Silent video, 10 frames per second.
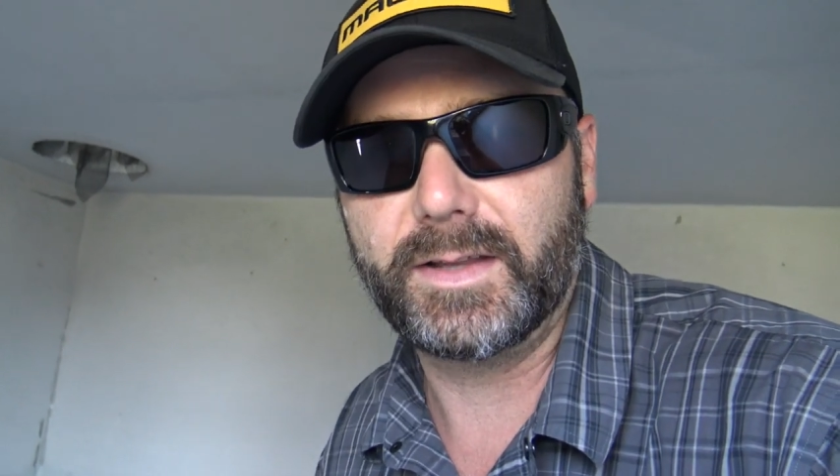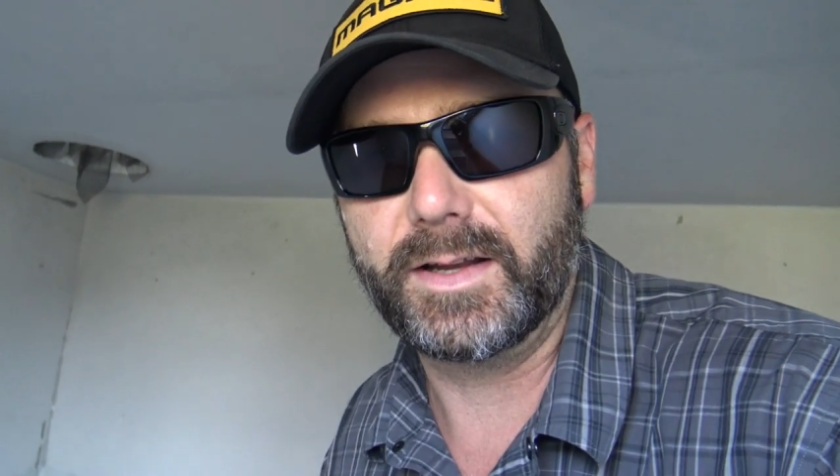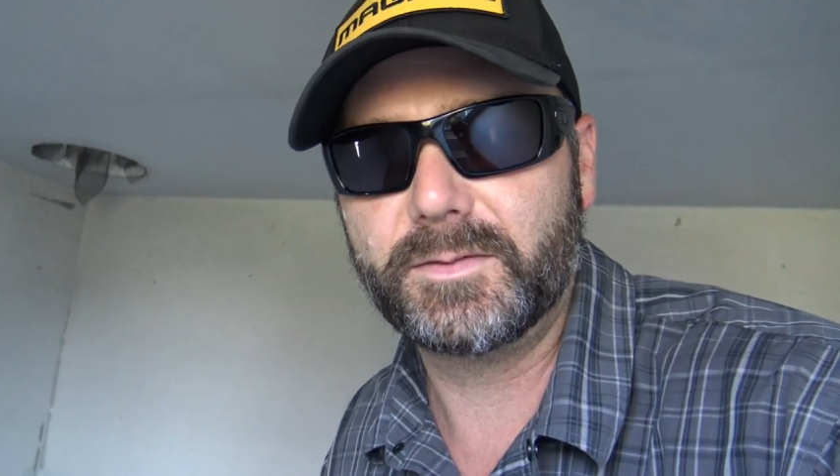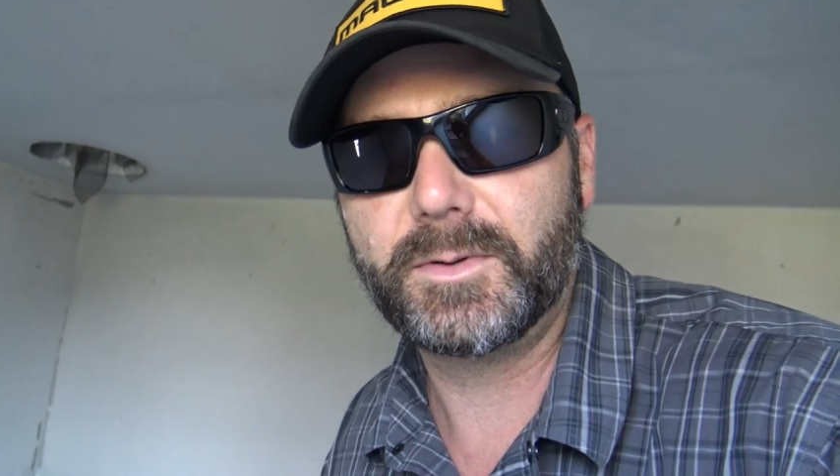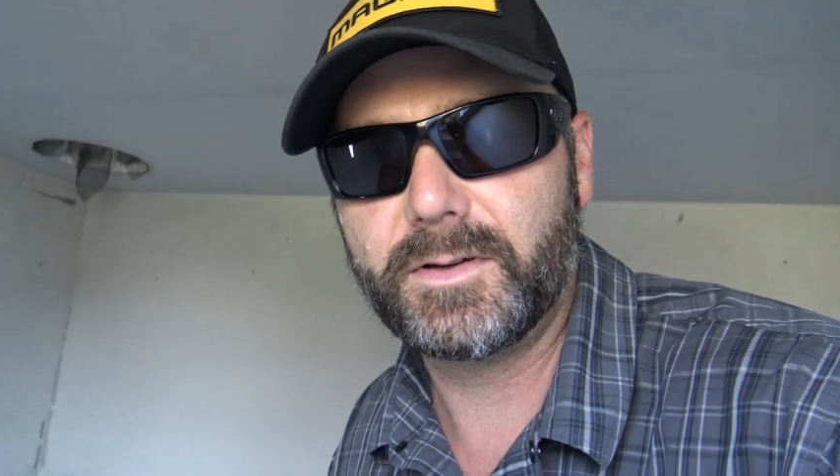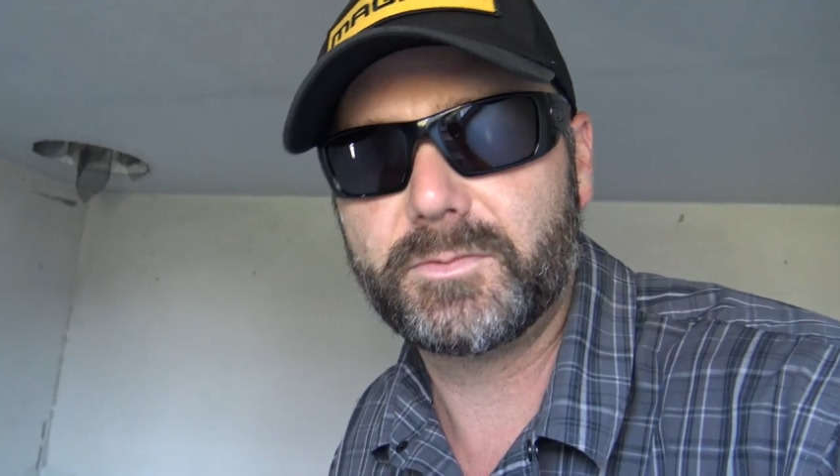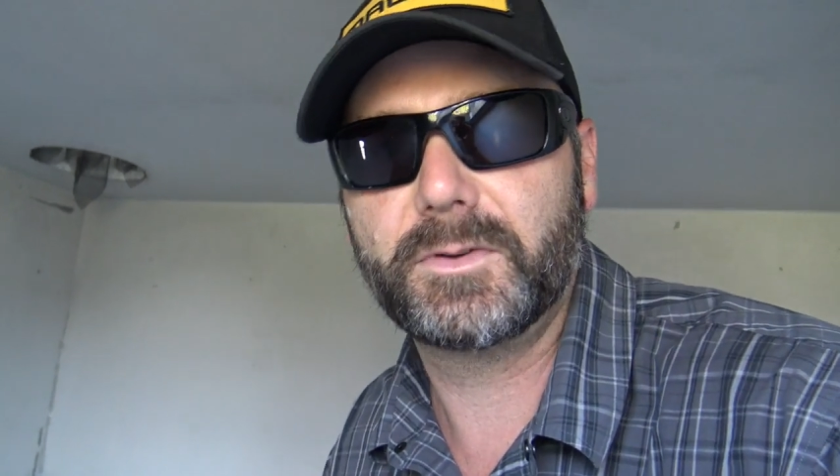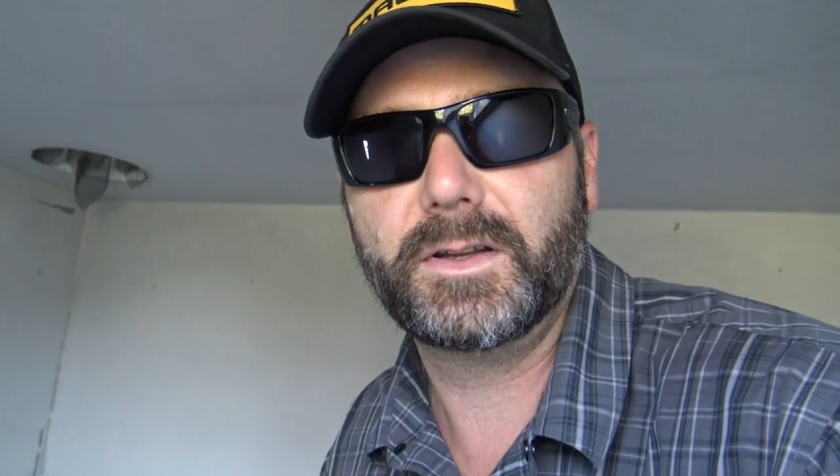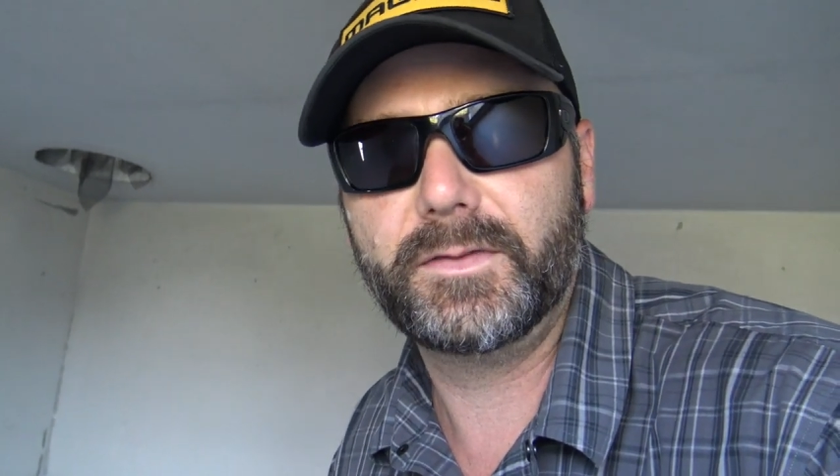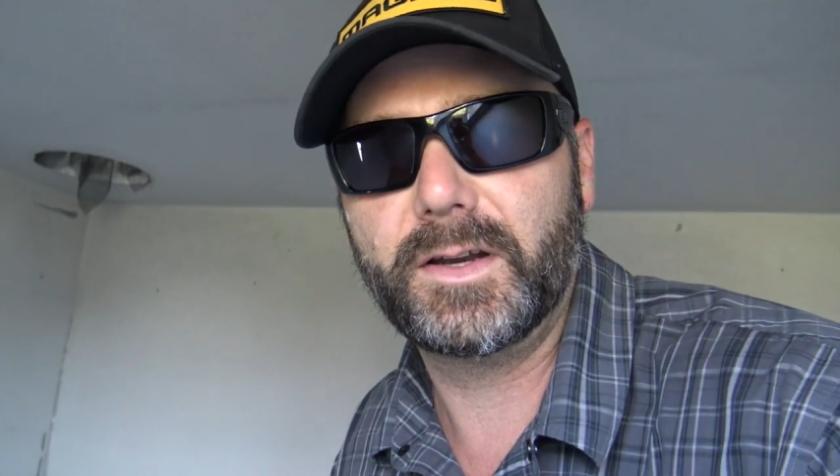things because
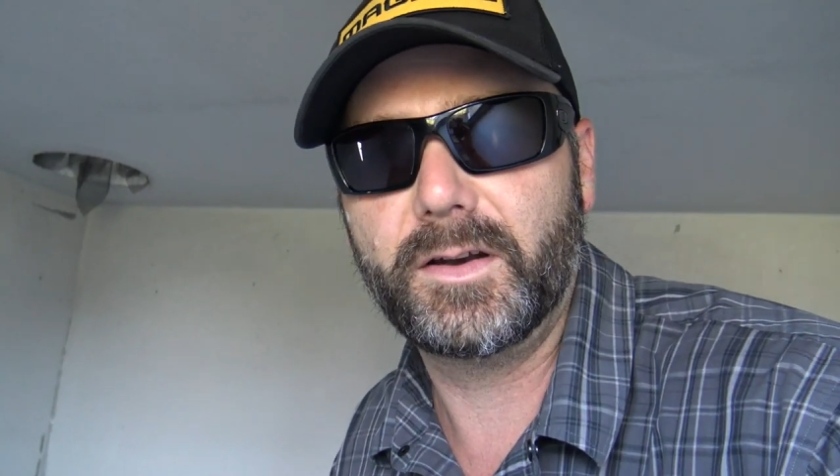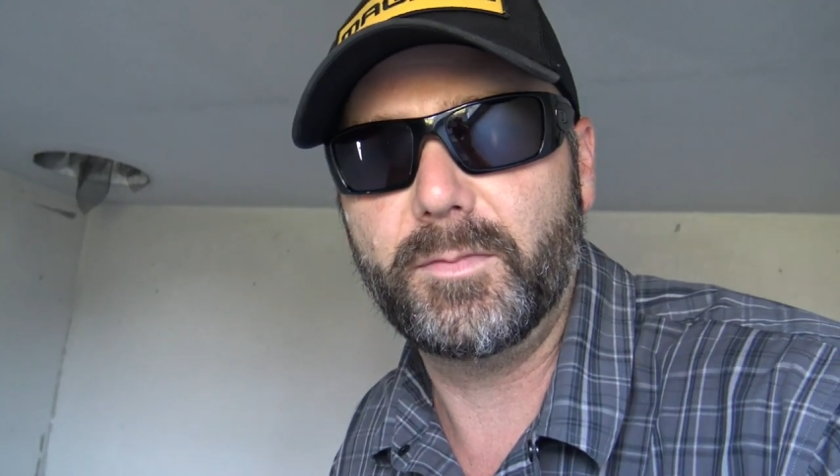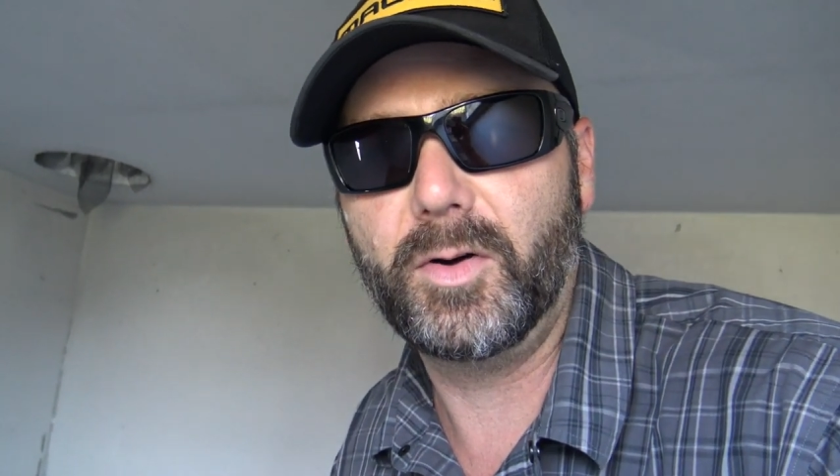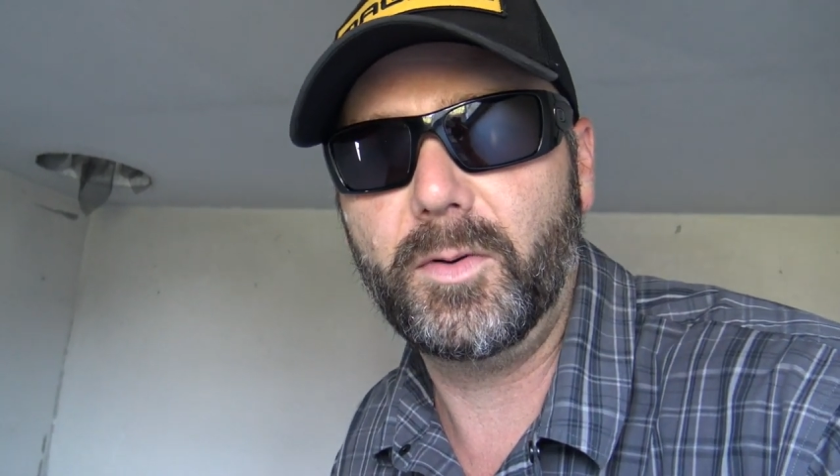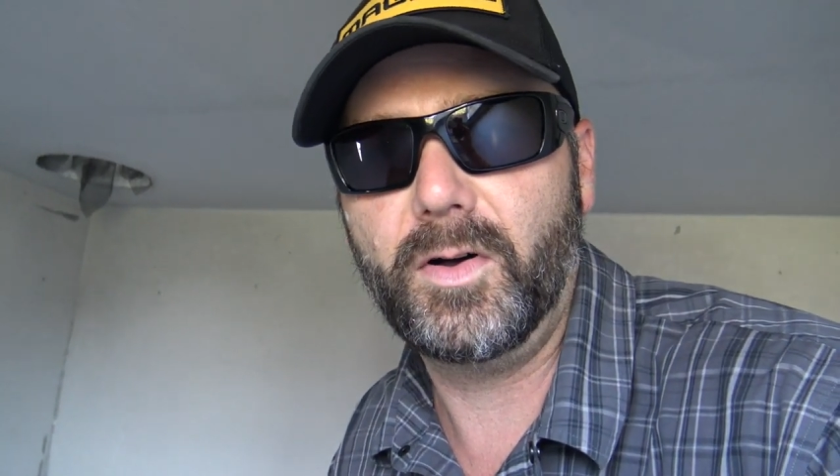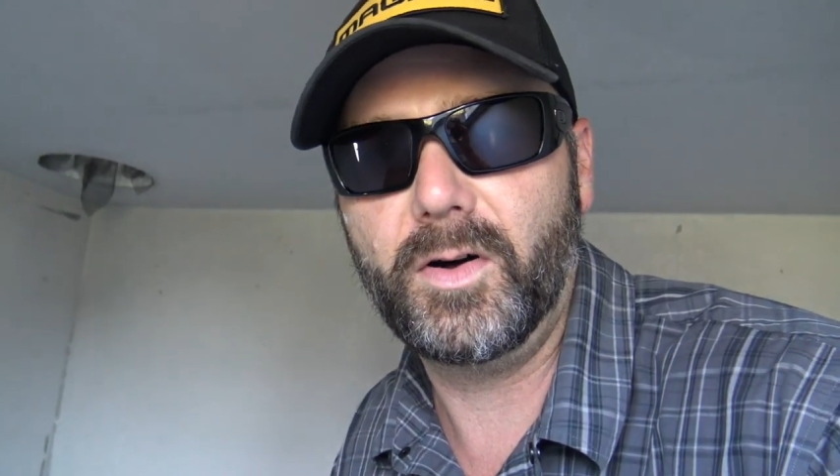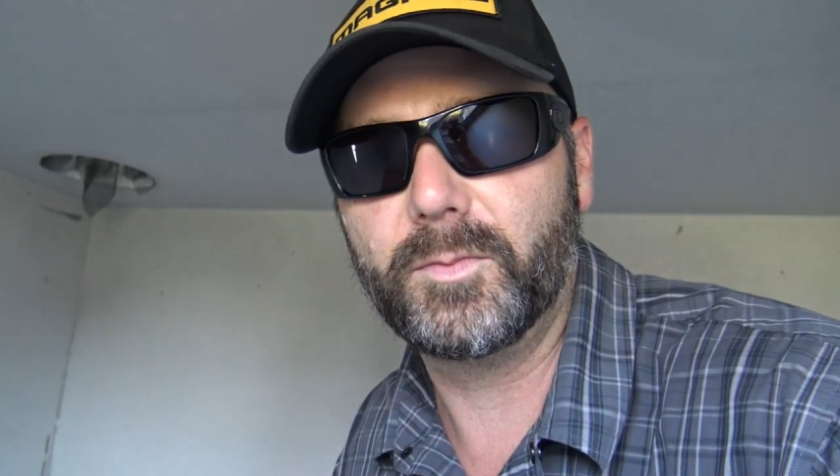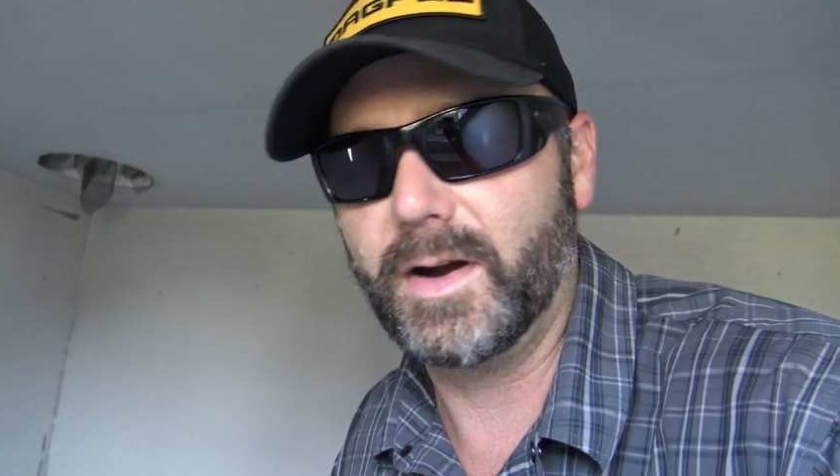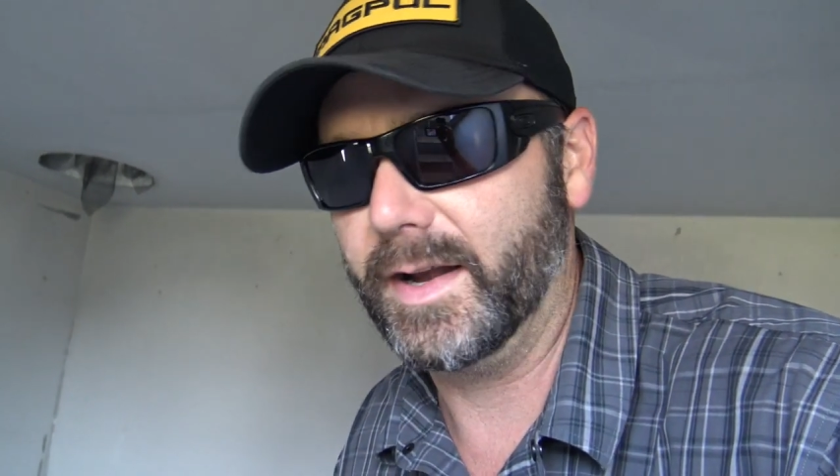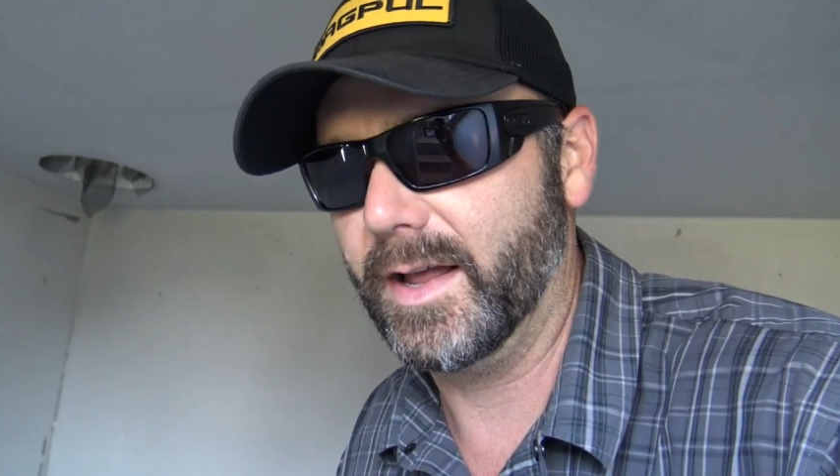we're living in a mobile
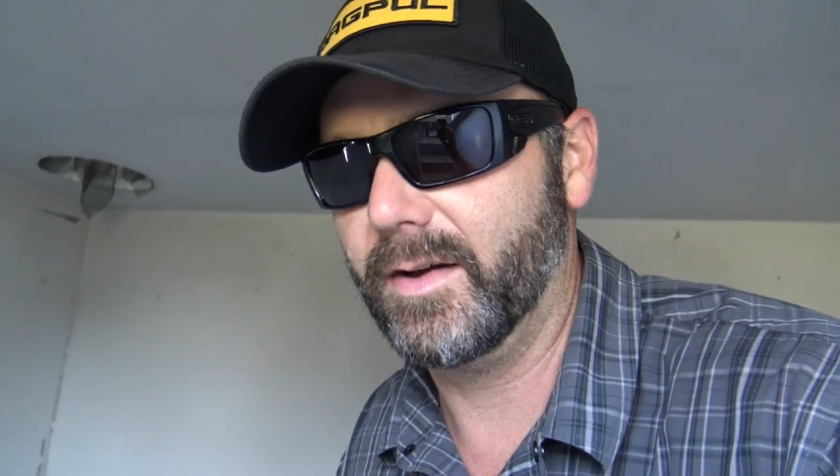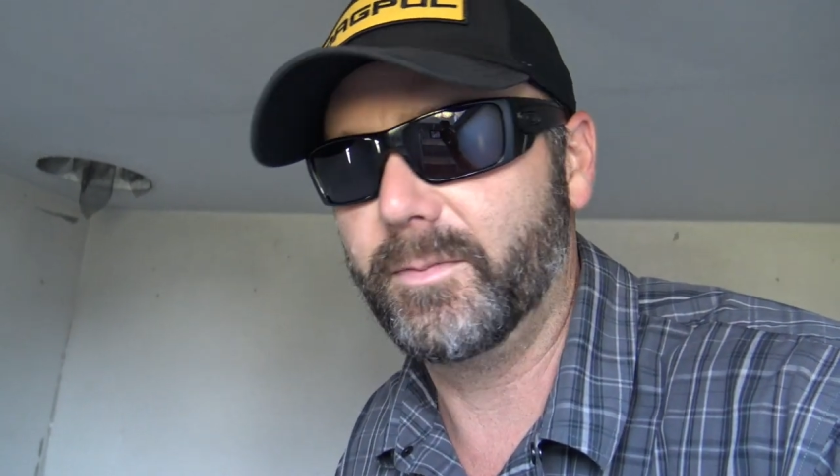home right now